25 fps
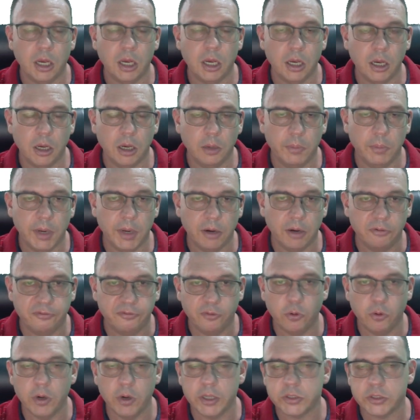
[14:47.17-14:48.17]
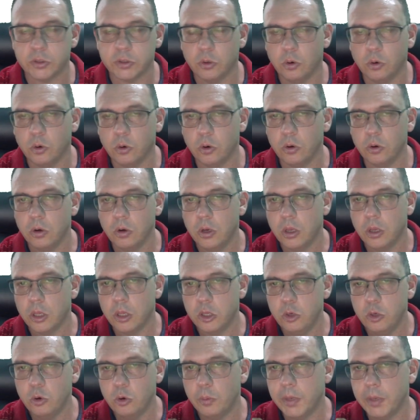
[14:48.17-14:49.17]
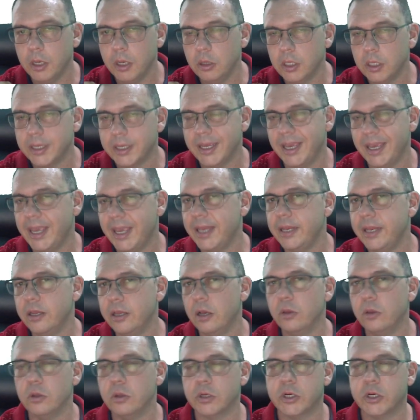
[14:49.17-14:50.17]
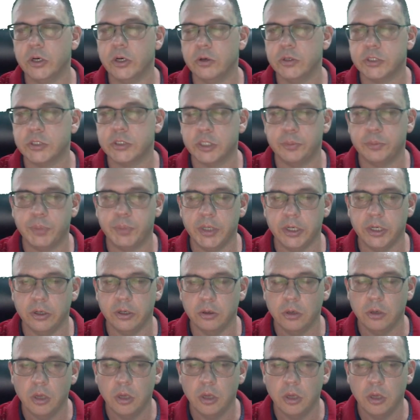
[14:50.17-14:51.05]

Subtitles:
about Forex, or you want me to look at any other currency pair,